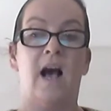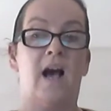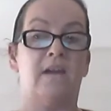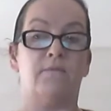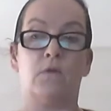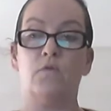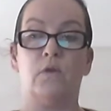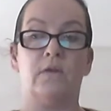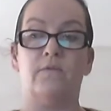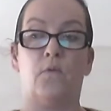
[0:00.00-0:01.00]
I've
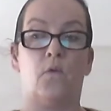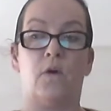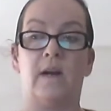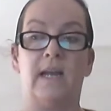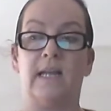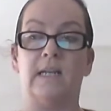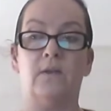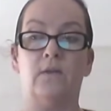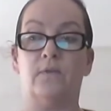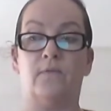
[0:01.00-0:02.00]
recruited for
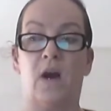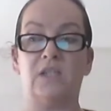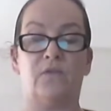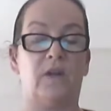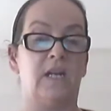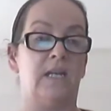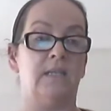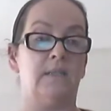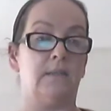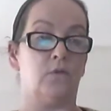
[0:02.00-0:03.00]
include
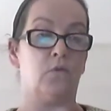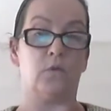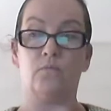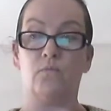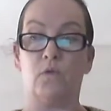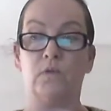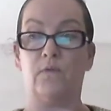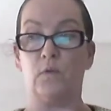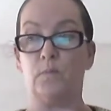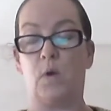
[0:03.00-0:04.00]
Freshfields, Norton Rose
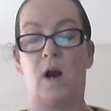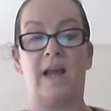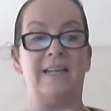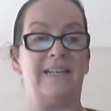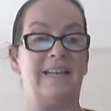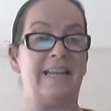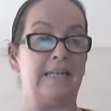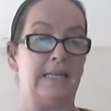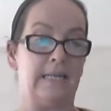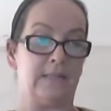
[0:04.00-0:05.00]
Fulbright,
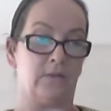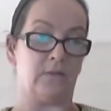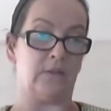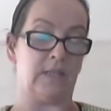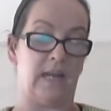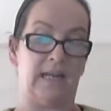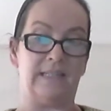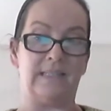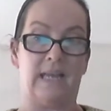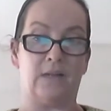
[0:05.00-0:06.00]
Linklaters,
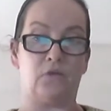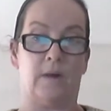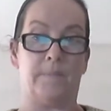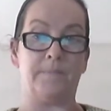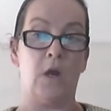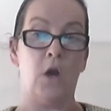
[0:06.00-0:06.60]
etc.